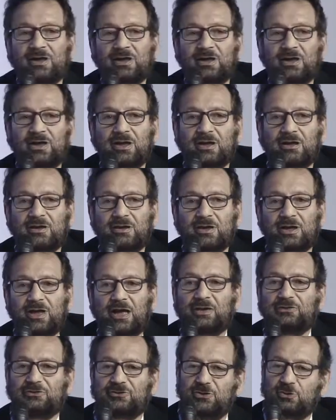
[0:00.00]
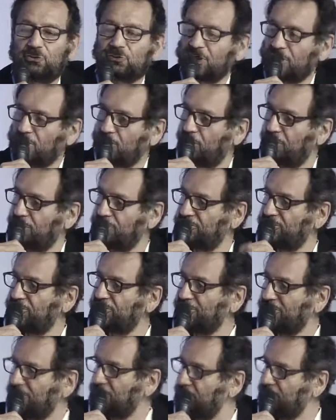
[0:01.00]
And as new technologies
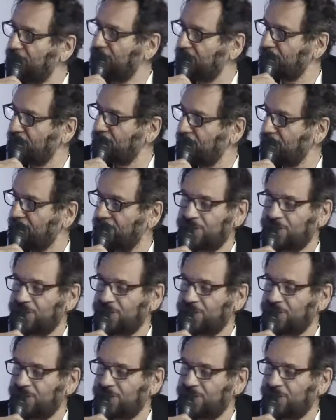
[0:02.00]
come in,